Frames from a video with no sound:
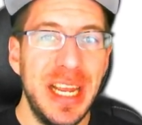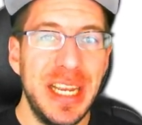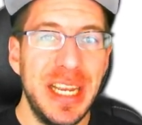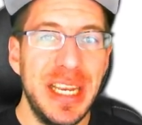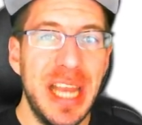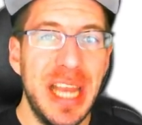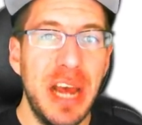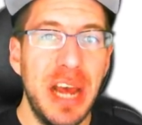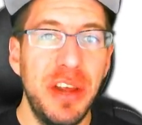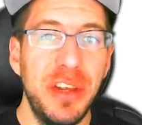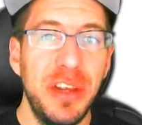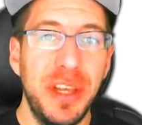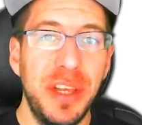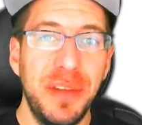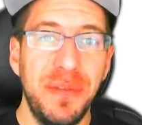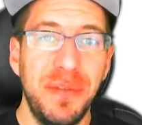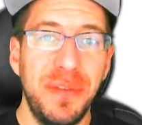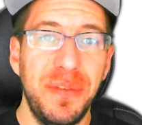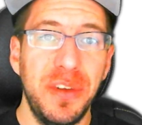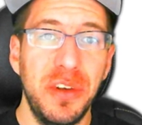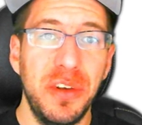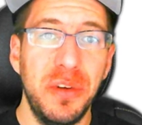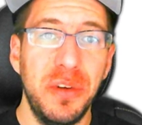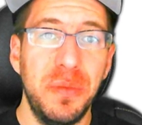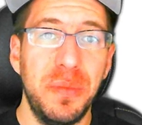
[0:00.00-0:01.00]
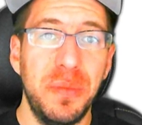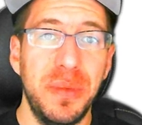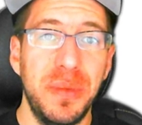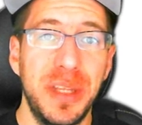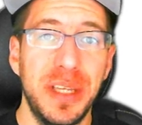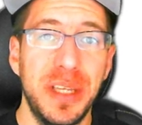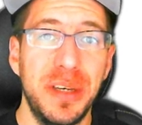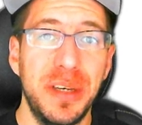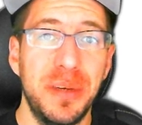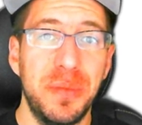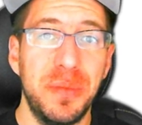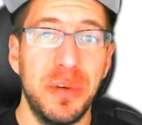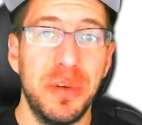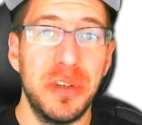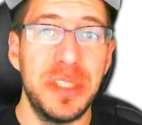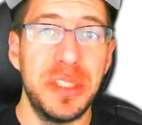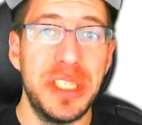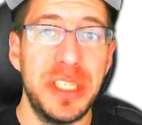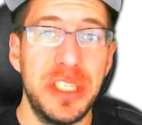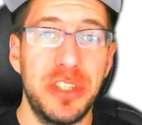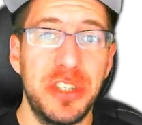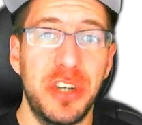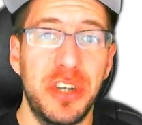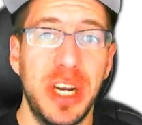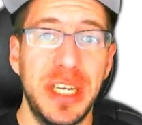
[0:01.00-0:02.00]
now you can view the
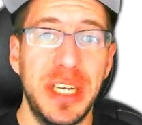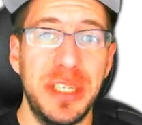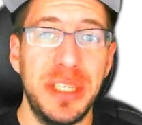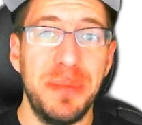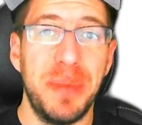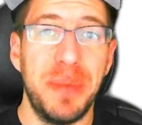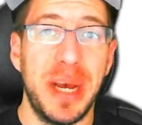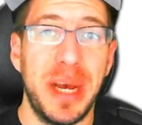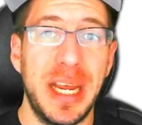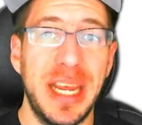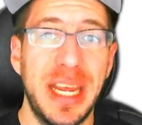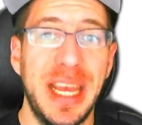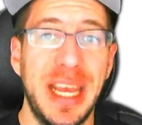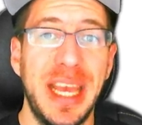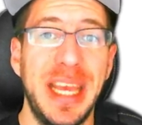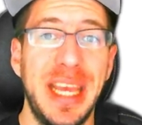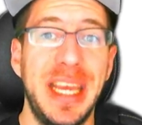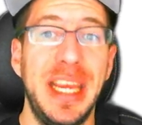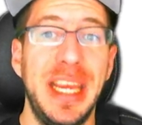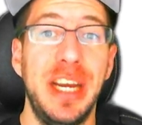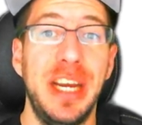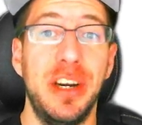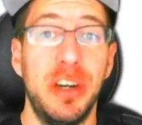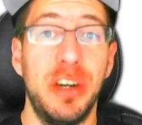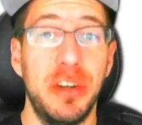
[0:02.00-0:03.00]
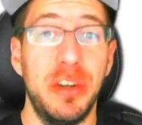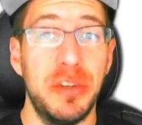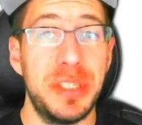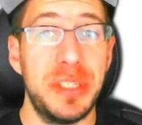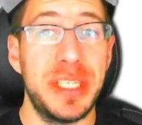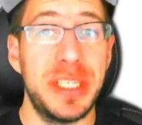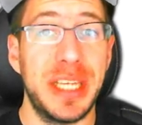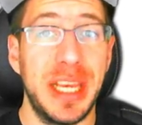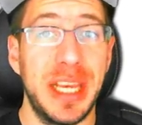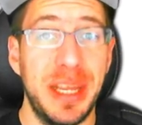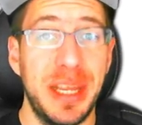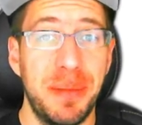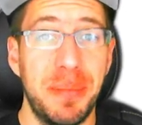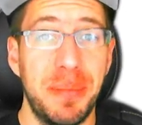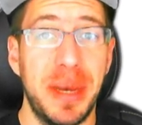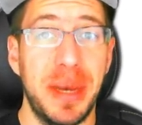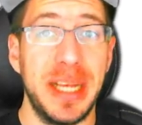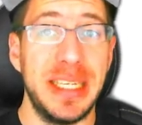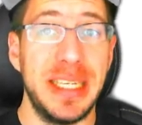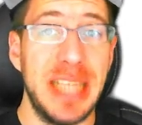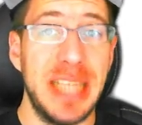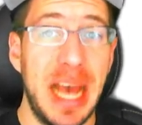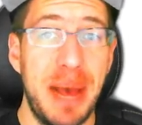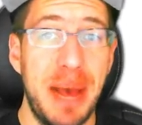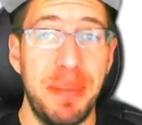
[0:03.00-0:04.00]
bonuses granted by a hero skin by
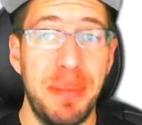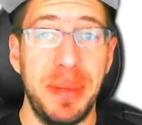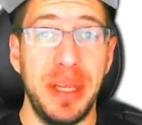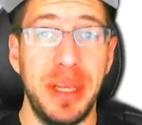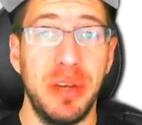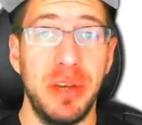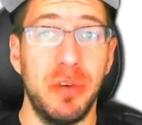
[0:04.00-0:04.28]
tapping,